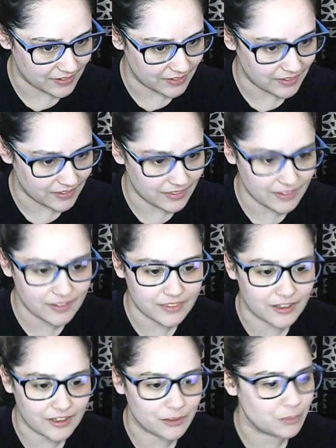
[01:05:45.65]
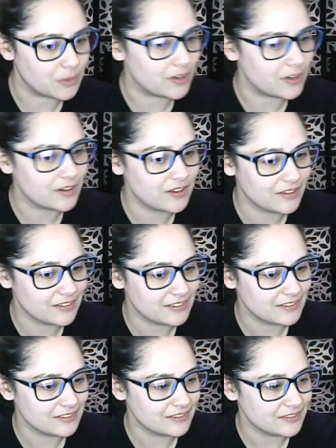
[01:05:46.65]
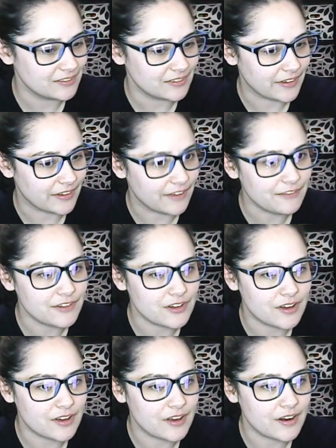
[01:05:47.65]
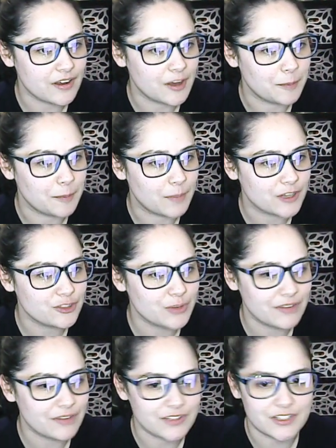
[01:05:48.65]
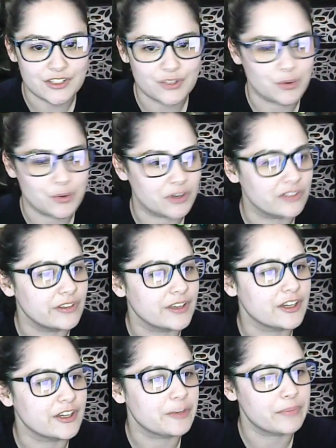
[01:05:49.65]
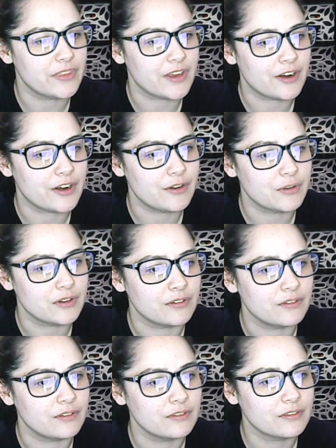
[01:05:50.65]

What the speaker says: I think that'll work. If not, I do have a Discord link up there. You can